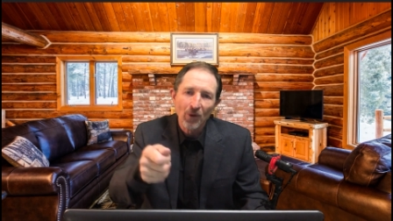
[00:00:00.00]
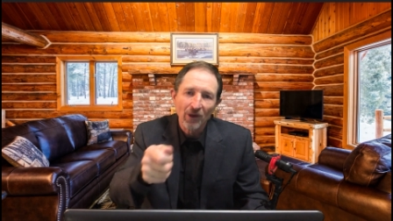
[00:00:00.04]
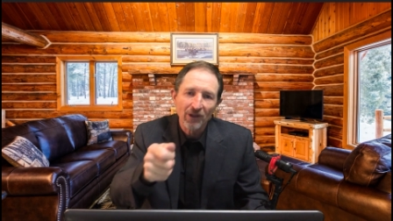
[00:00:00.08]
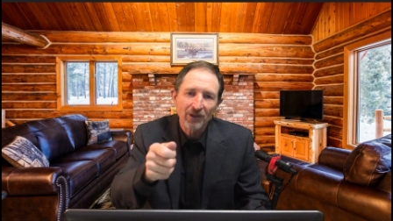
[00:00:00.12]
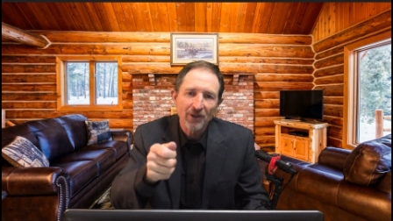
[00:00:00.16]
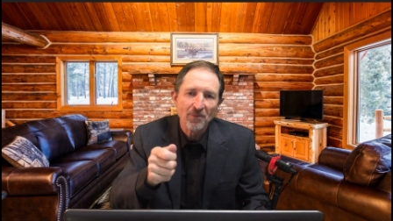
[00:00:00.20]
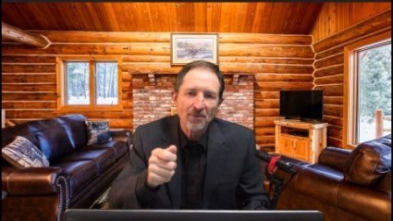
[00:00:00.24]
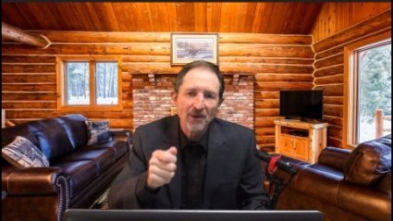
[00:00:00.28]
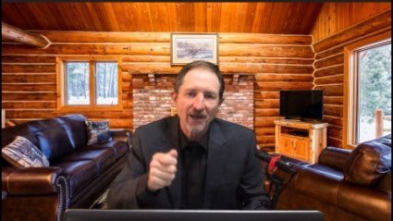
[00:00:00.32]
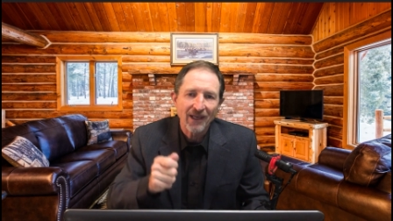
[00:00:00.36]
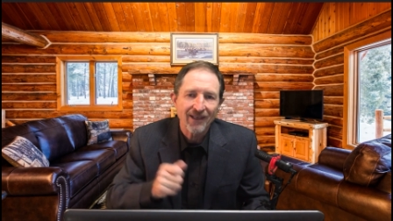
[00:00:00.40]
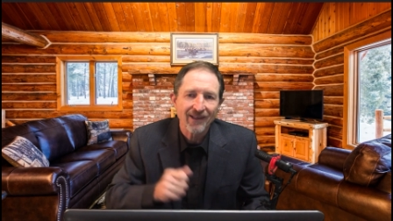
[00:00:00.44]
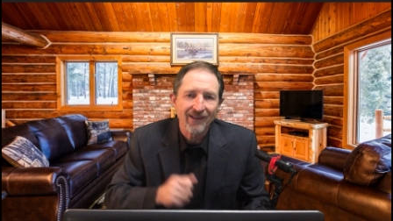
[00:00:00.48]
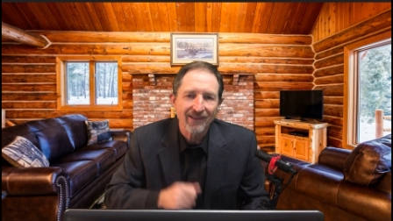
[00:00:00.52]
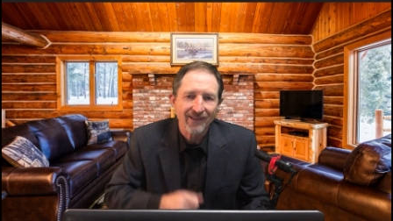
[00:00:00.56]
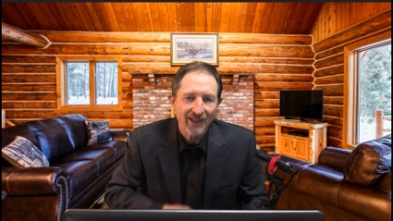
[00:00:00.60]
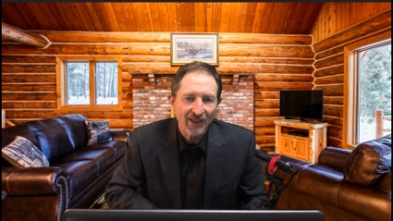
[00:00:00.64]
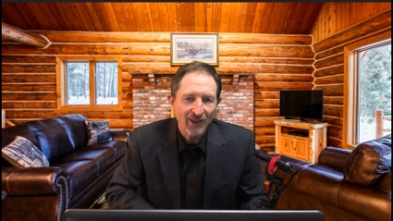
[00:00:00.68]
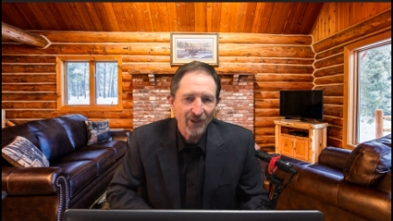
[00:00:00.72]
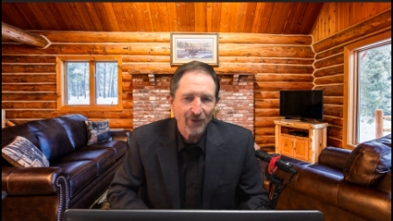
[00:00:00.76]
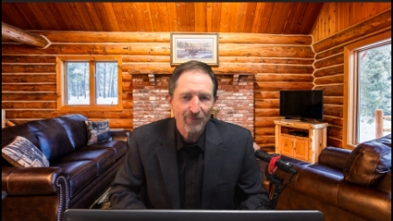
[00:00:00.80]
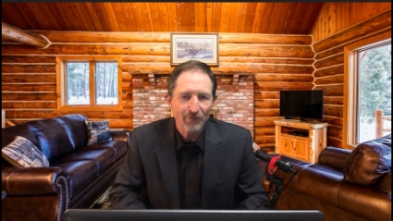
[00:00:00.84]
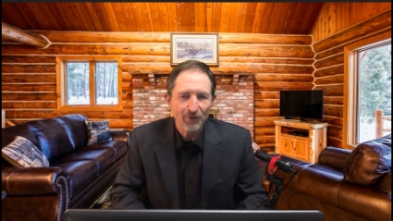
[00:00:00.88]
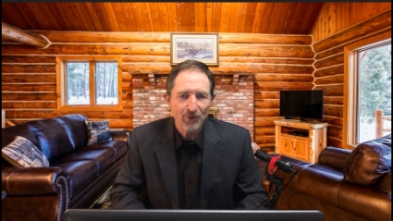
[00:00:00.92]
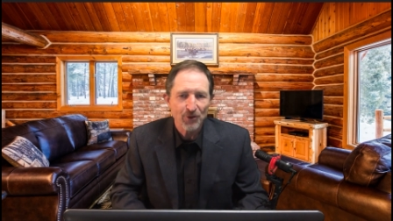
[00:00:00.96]
Welcome back and
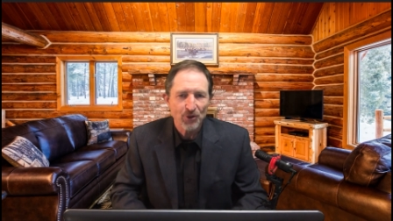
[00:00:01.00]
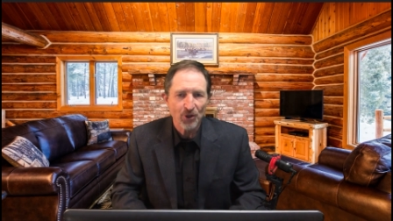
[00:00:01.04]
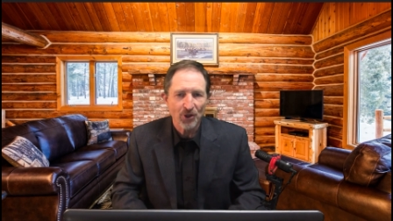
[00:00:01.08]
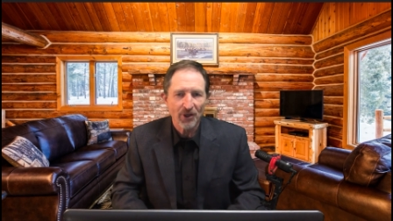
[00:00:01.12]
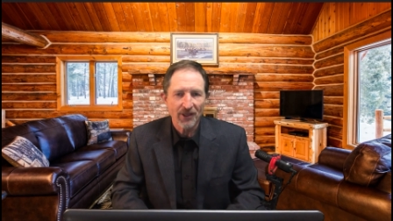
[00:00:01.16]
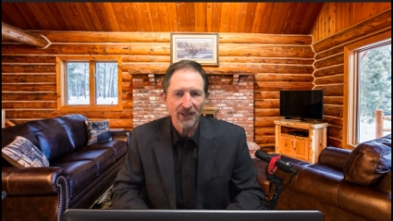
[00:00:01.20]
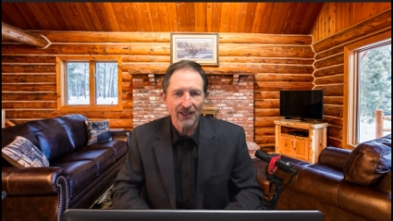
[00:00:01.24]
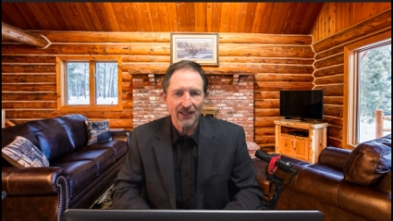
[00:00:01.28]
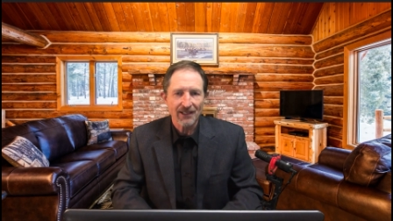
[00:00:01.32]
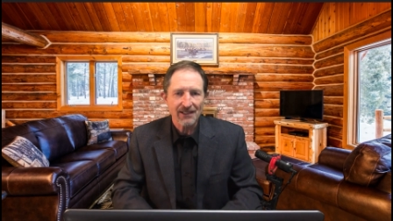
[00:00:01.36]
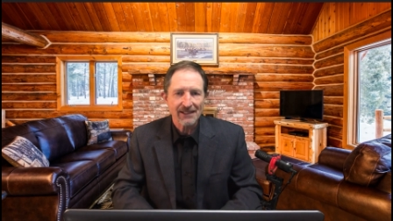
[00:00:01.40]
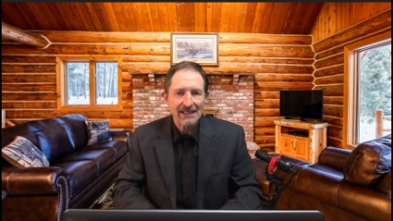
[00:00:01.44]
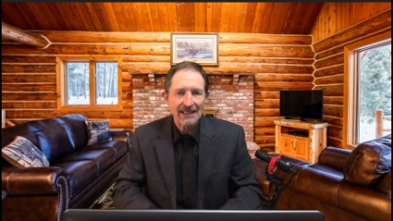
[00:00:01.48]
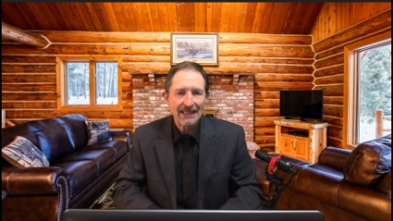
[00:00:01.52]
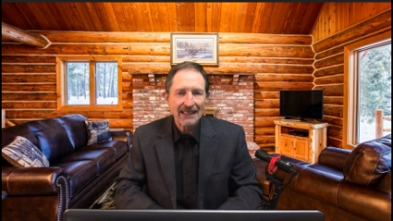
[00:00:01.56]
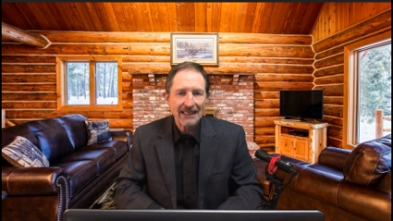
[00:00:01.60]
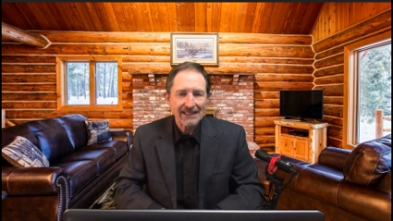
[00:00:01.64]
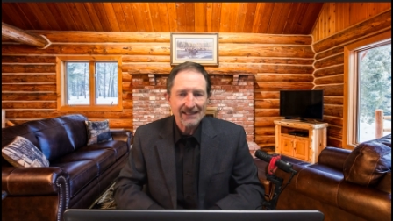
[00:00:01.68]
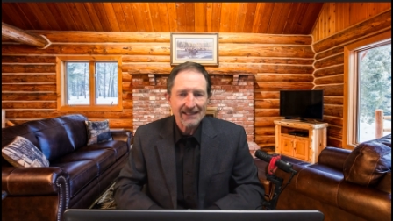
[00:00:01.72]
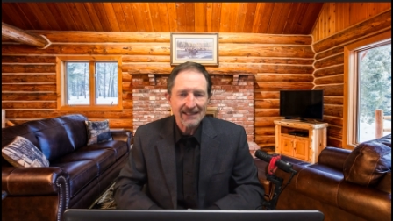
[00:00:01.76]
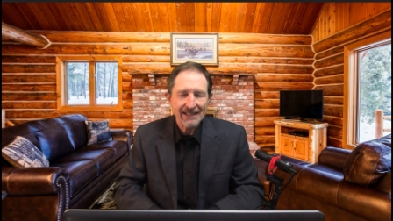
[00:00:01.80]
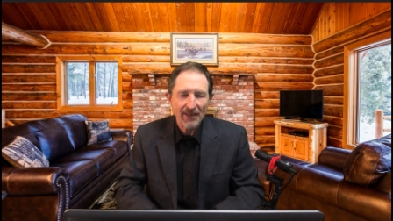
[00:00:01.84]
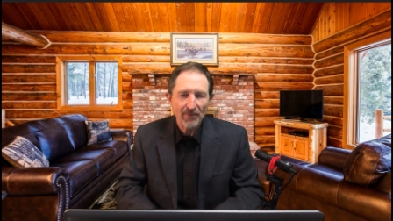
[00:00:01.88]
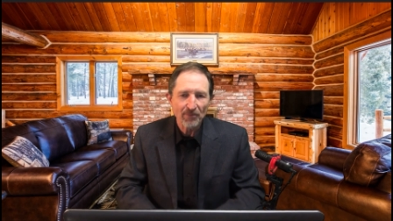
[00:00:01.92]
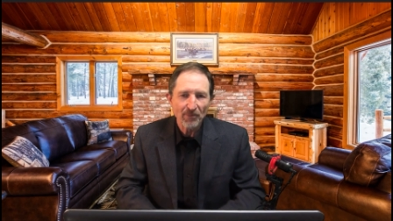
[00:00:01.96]
thank you for joining us.
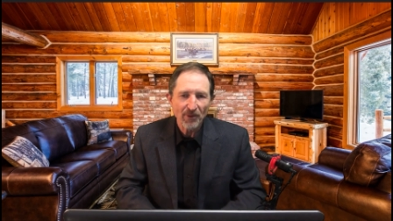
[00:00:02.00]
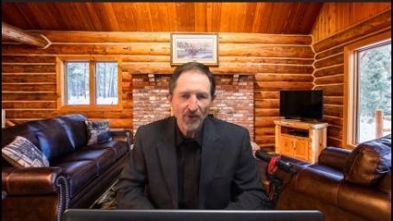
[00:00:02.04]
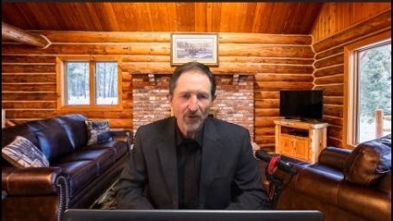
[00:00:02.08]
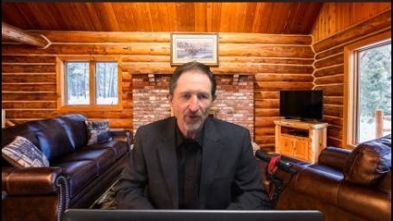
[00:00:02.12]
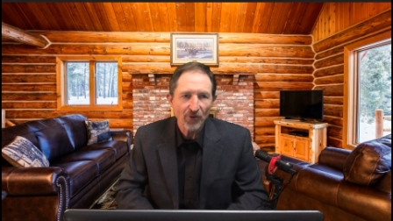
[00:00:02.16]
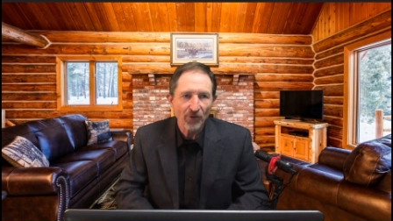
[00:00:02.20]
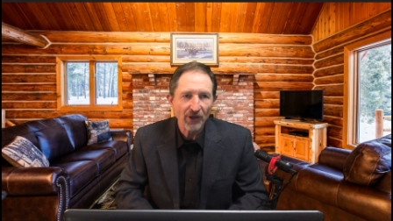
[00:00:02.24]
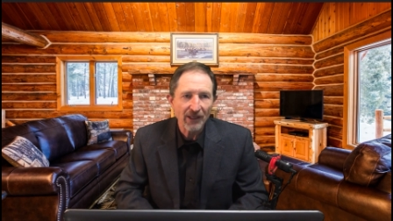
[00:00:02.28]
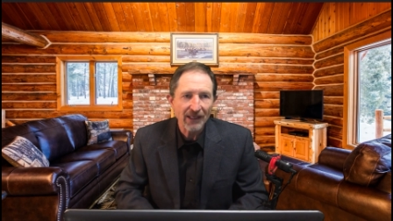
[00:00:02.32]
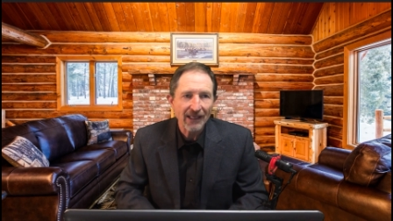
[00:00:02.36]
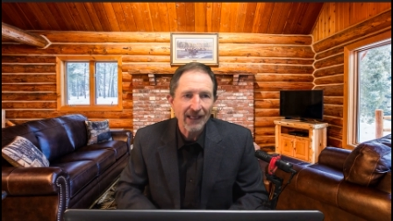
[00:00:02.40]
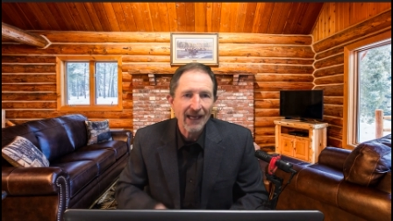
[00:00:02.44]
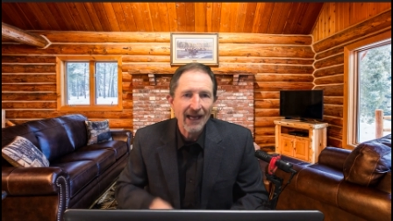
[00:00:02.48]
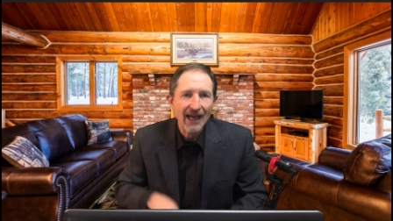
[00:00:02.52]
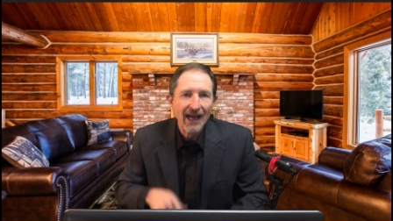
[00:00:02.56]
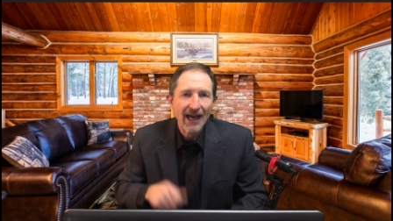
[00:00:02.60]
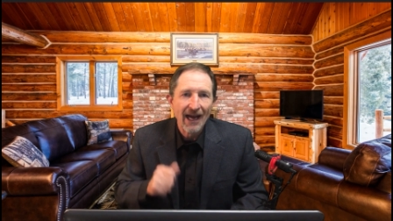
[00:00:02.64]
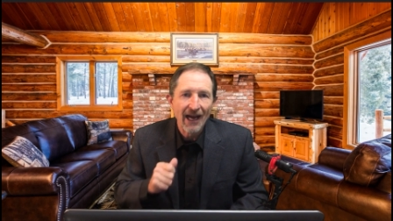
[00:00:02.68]
Lesson number three